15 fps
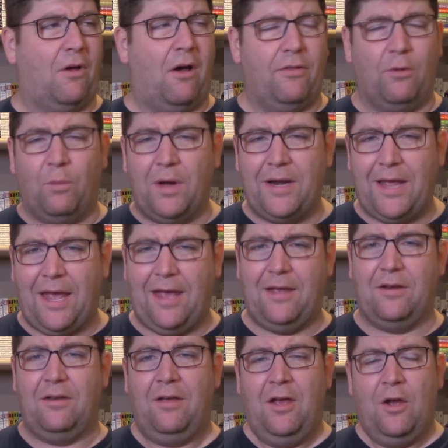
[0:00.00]
On the one
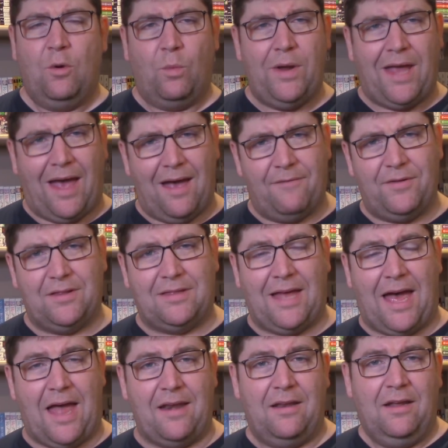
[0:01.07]
hand, we have it
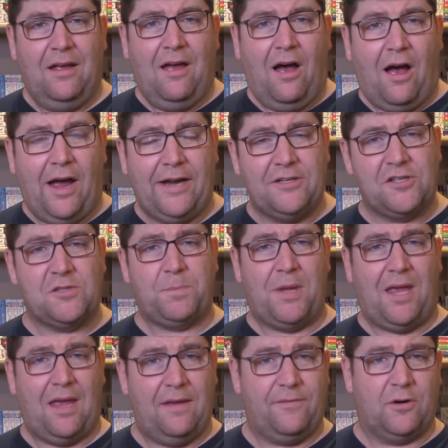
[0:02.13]
that Ainz's
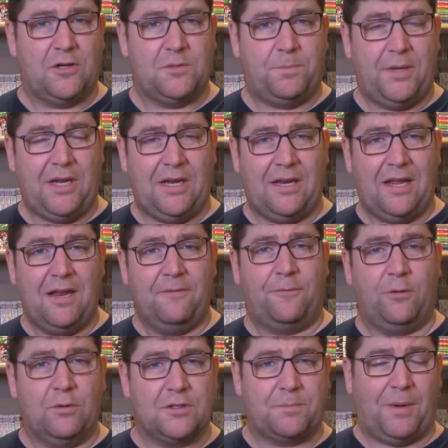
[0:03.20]
behavior is being
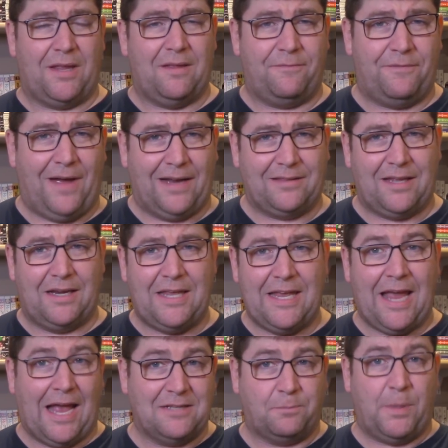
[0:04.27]
influenced by the fact that
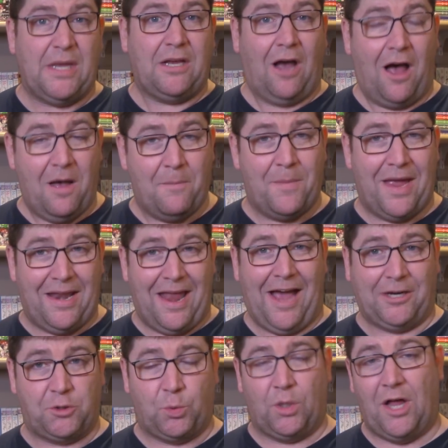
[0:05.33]
he has become an
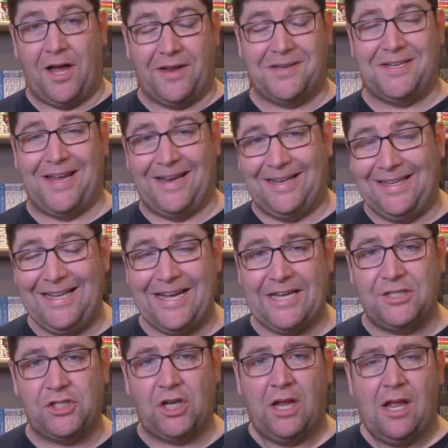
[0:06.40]
actual undead
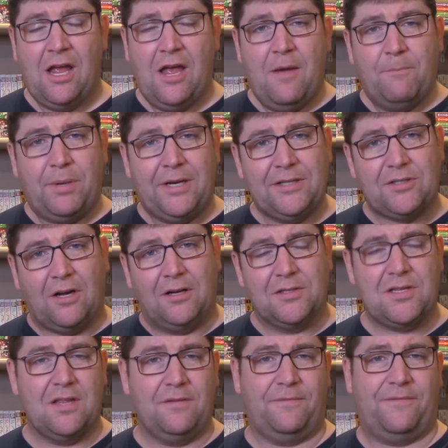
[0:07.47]
lich. but it's
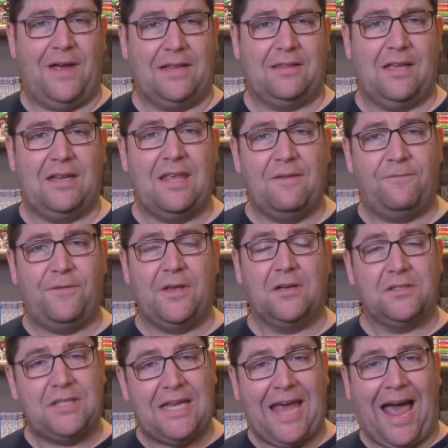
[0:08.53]
also the fact that he
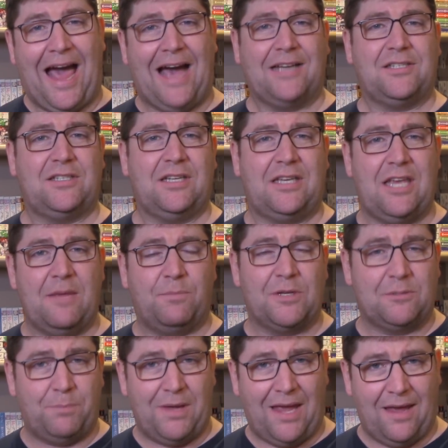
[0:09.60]
feels he has to keep
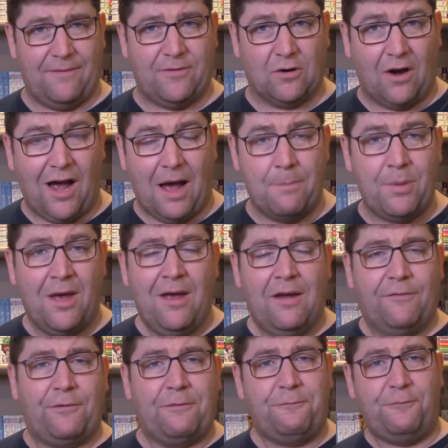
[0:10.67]
this behavior up
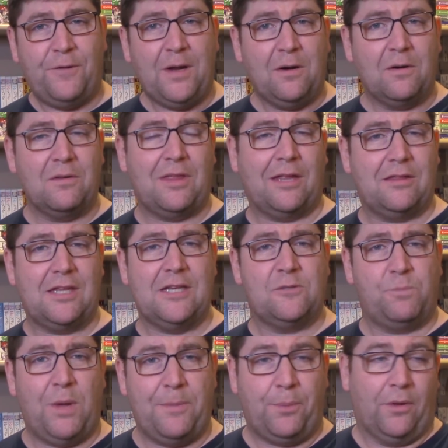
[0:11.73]
for fear that
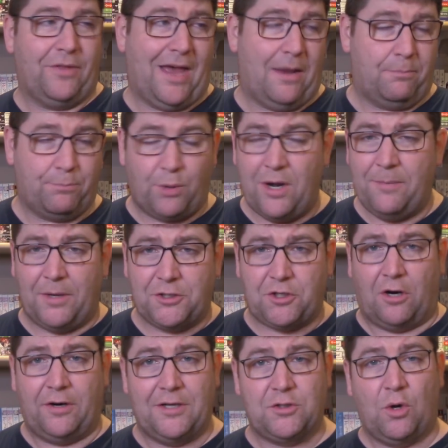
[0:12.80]
these people that pretty much
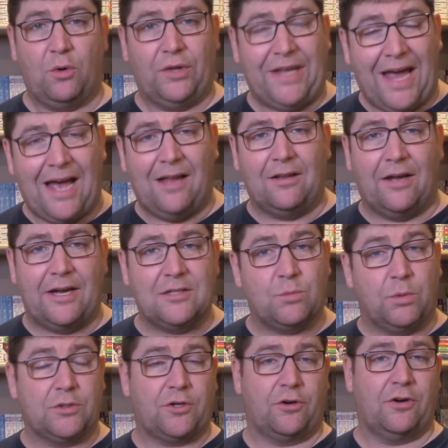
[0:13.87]
are his only
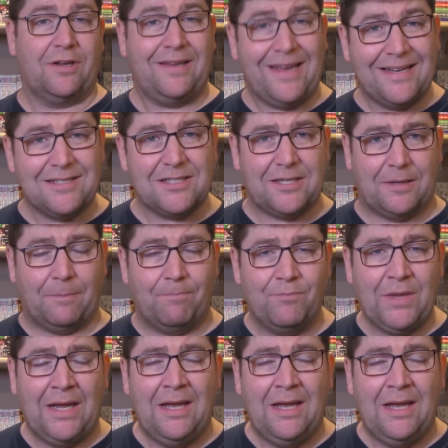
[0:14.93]
allies will turn against him.